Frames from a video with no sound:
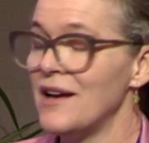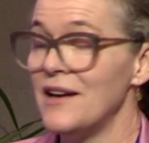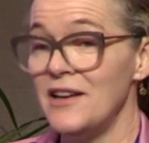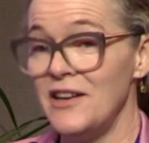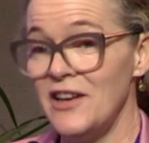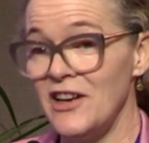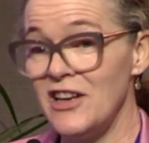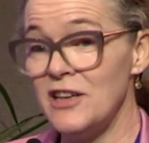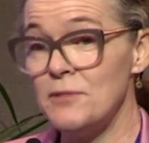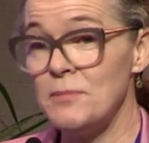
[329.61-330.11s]

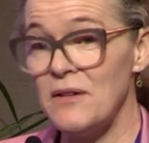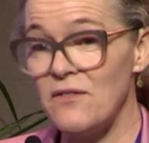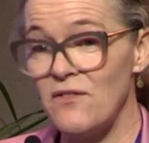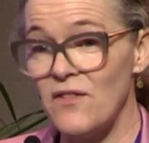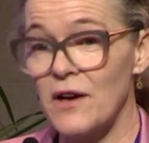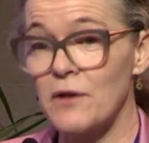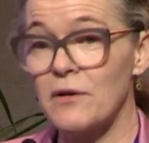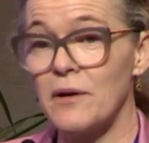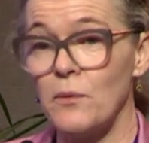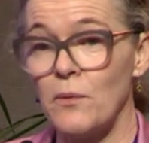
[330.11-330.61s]
you need to be
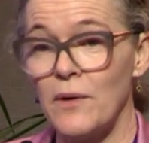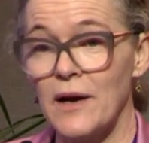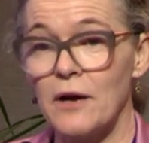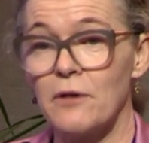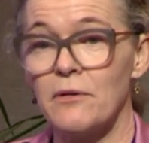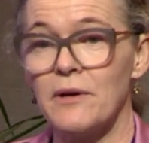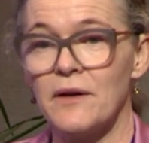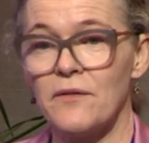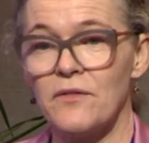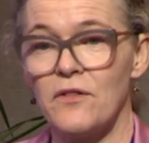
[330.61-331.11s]
very
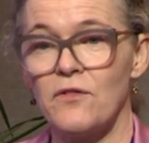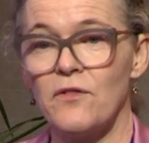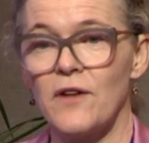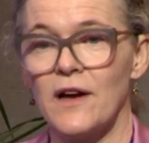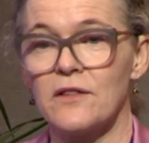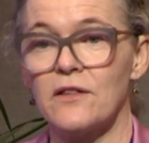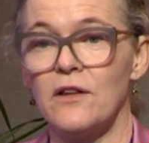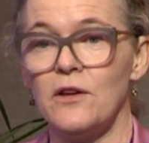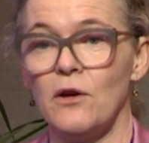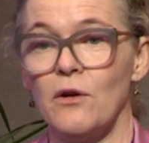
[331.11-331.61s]
wary of the
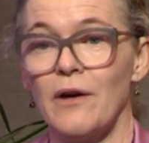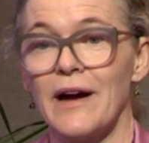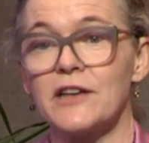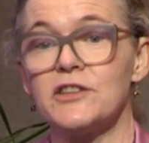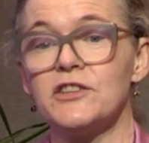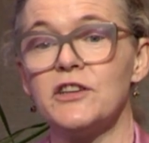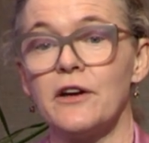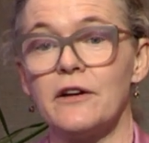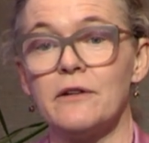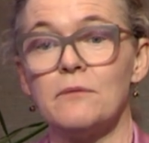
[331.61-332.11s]
fact that you're
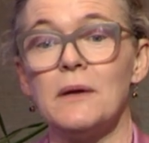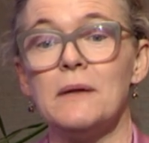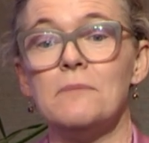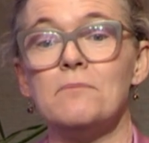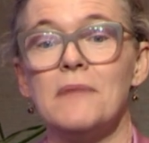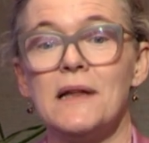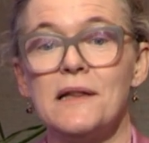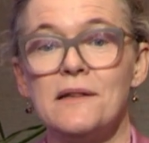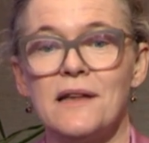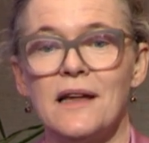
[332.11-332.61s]
actually going to be
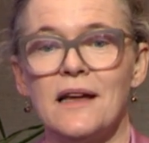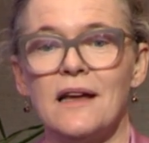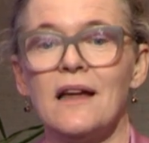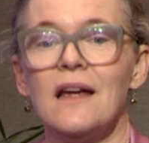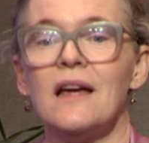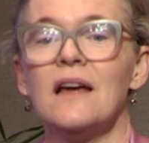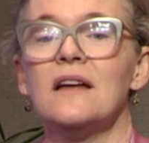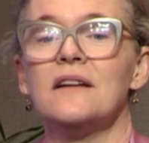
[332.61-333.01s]
missing